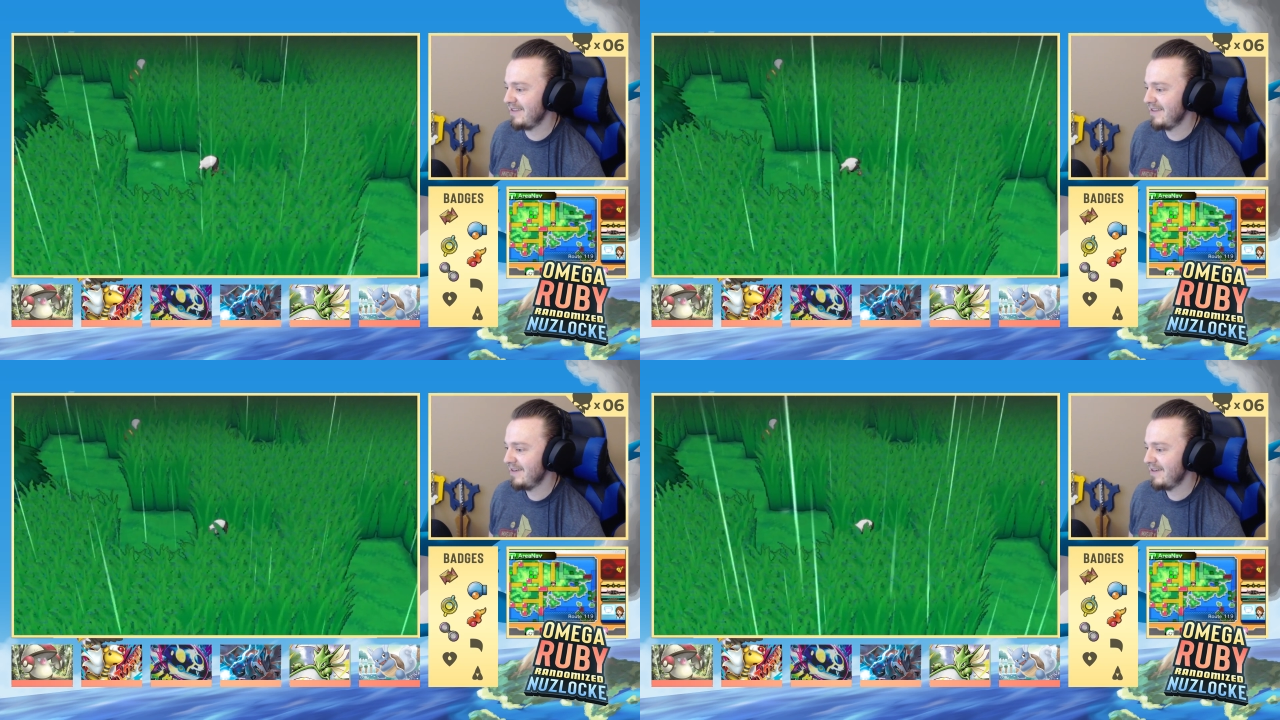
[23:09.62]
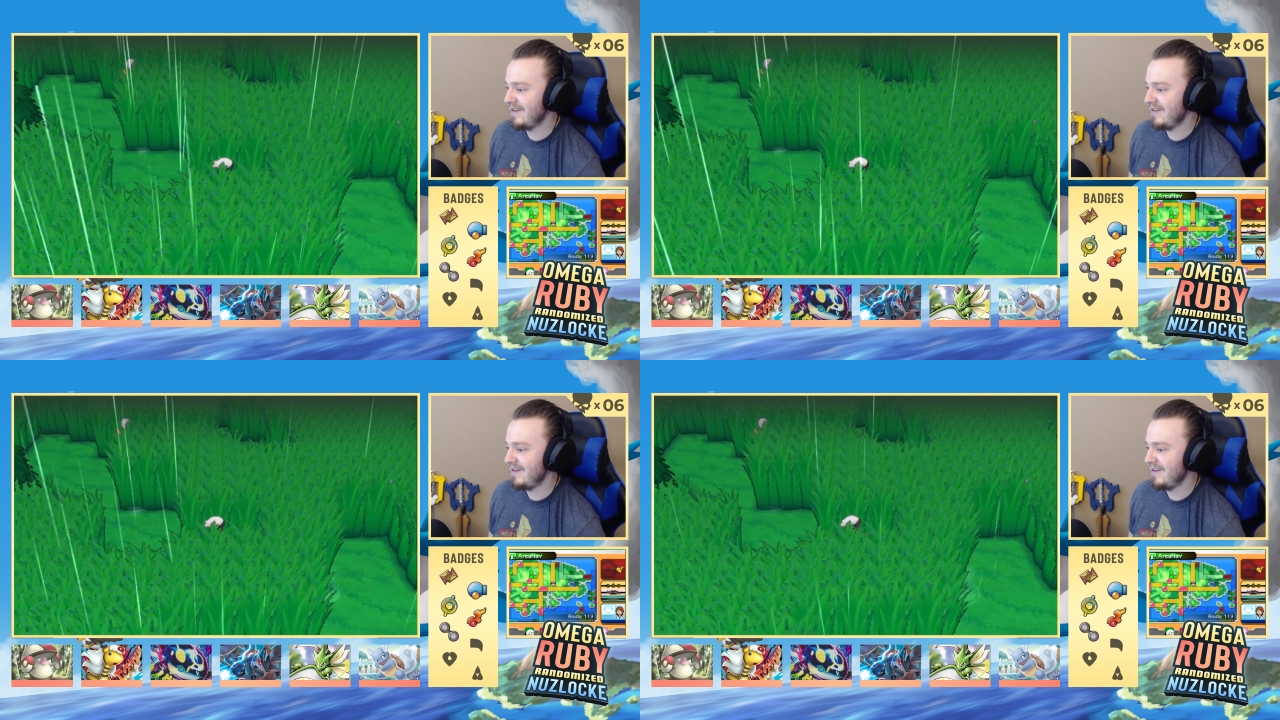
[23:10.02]

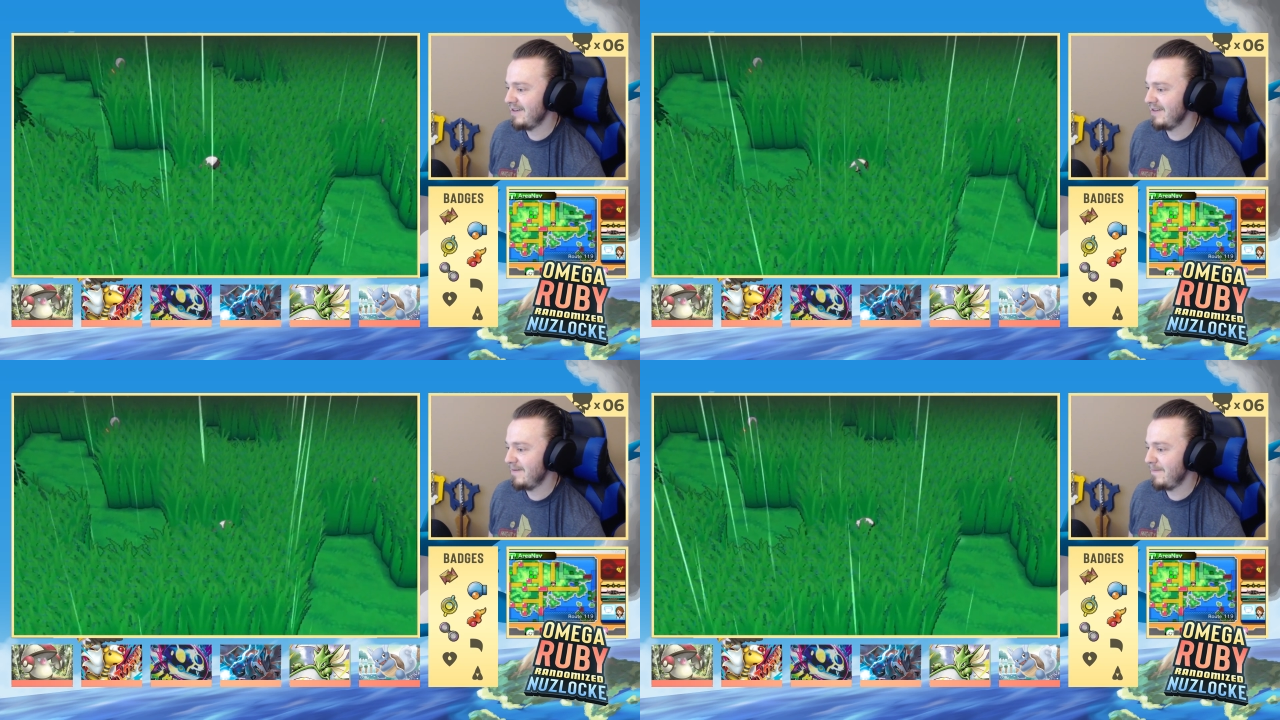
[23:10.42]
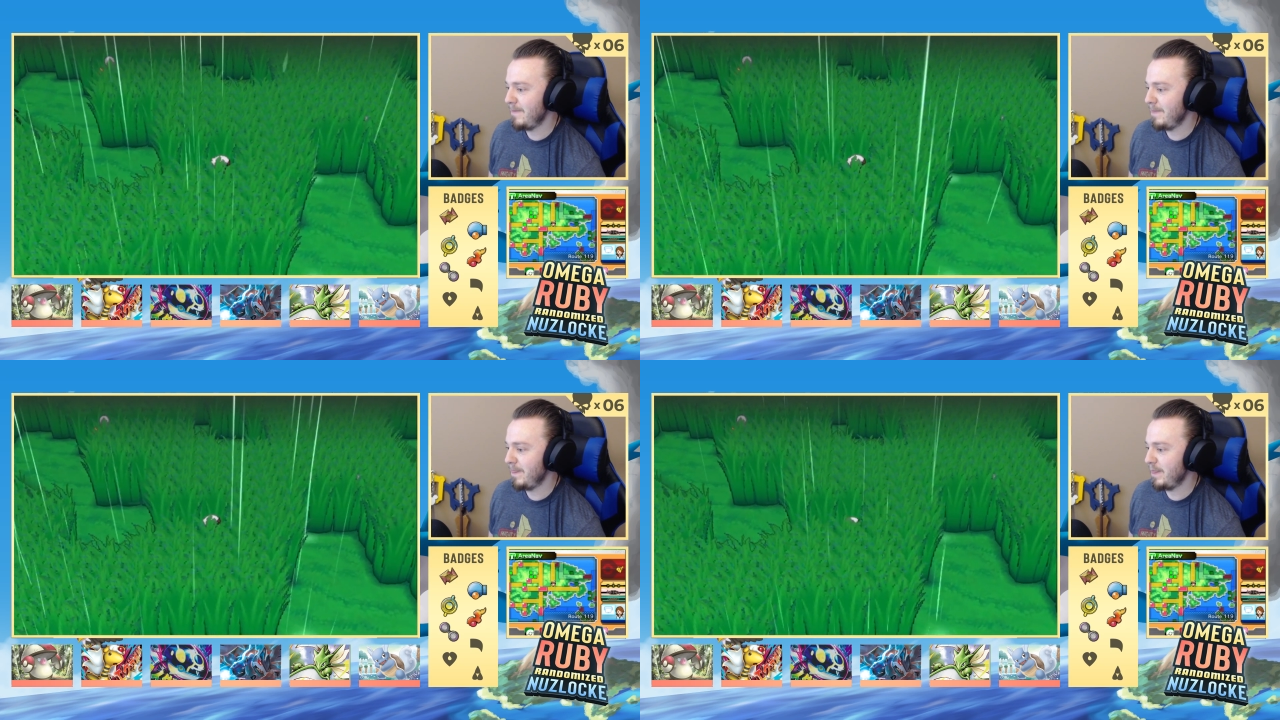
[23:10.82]

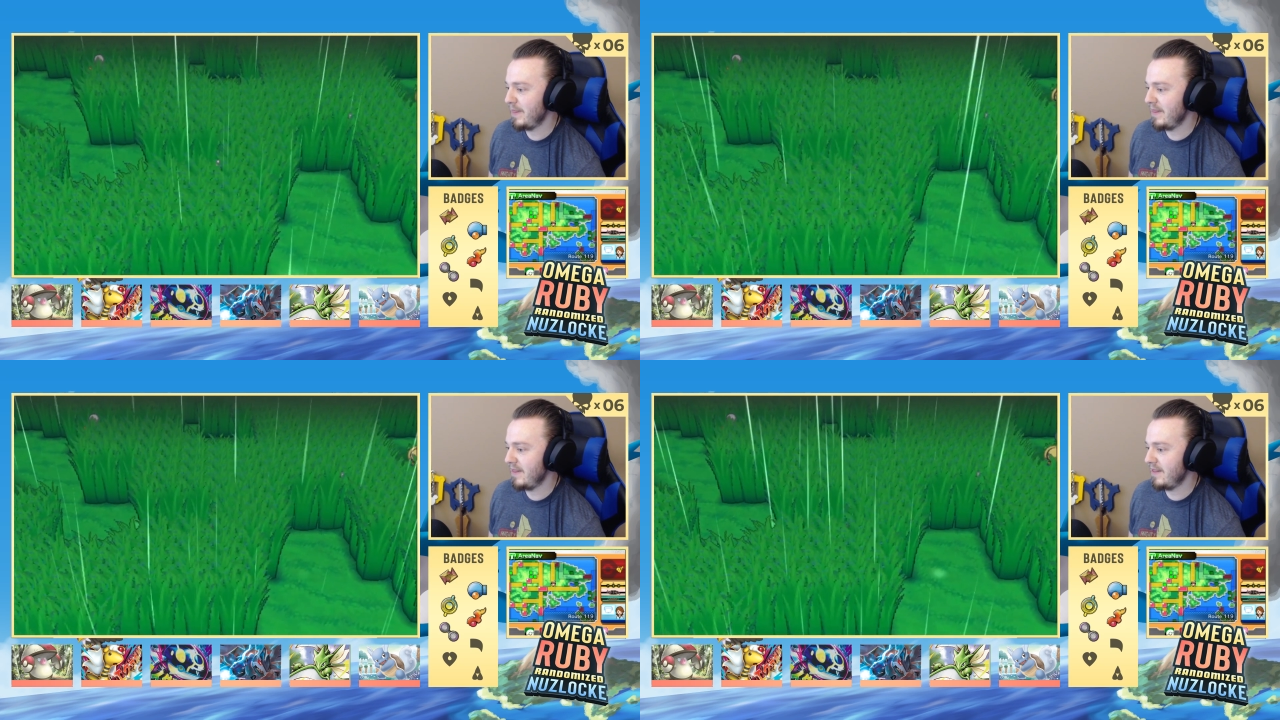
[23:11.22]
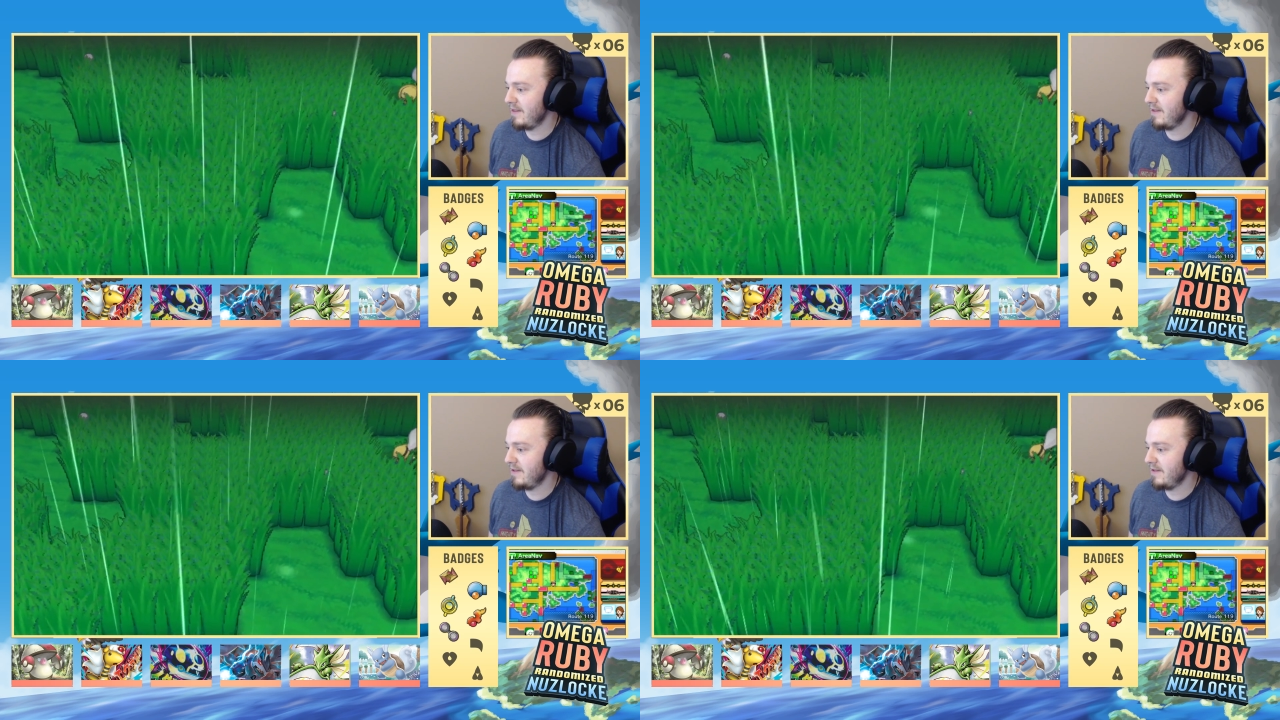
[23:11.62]

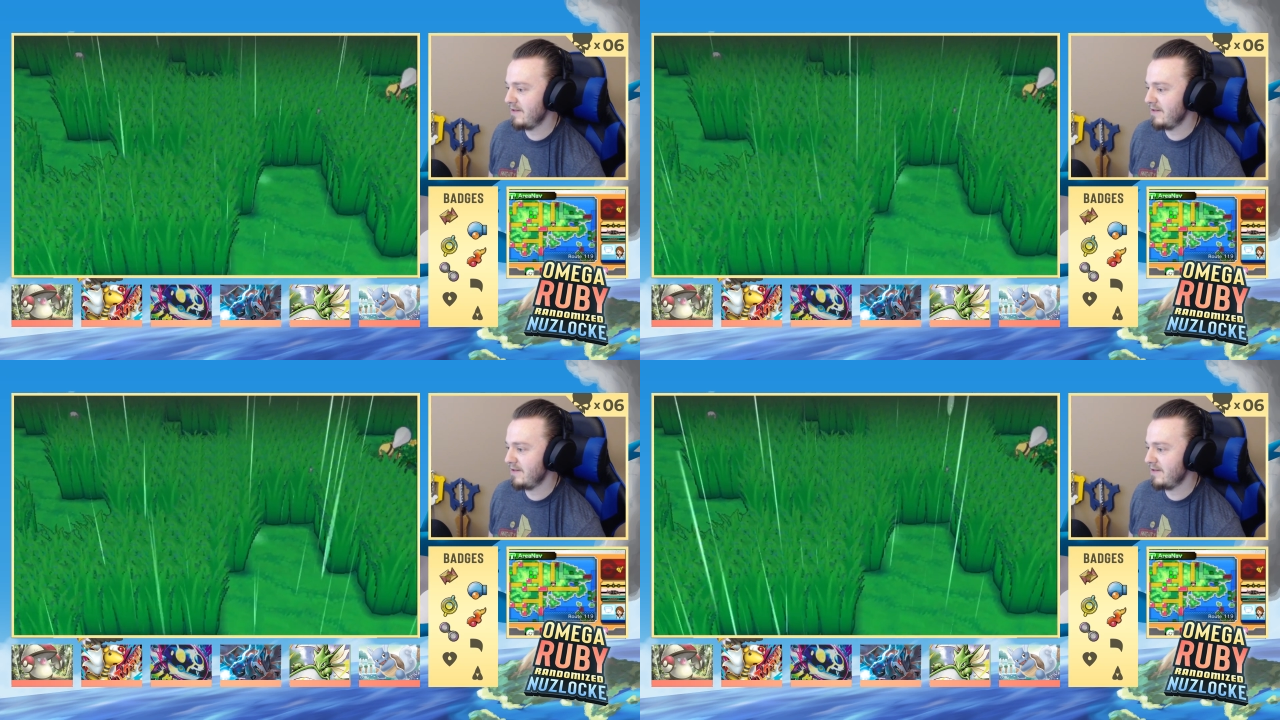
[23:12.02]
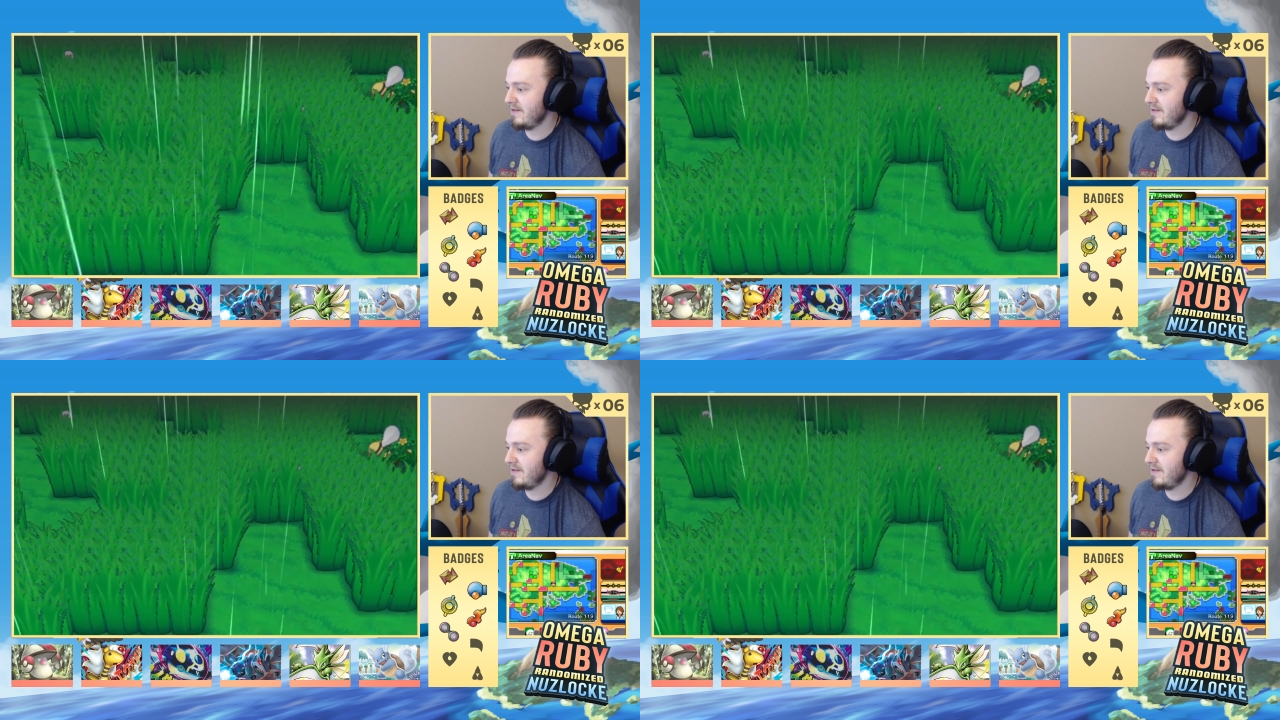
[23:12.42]
(no one is talking)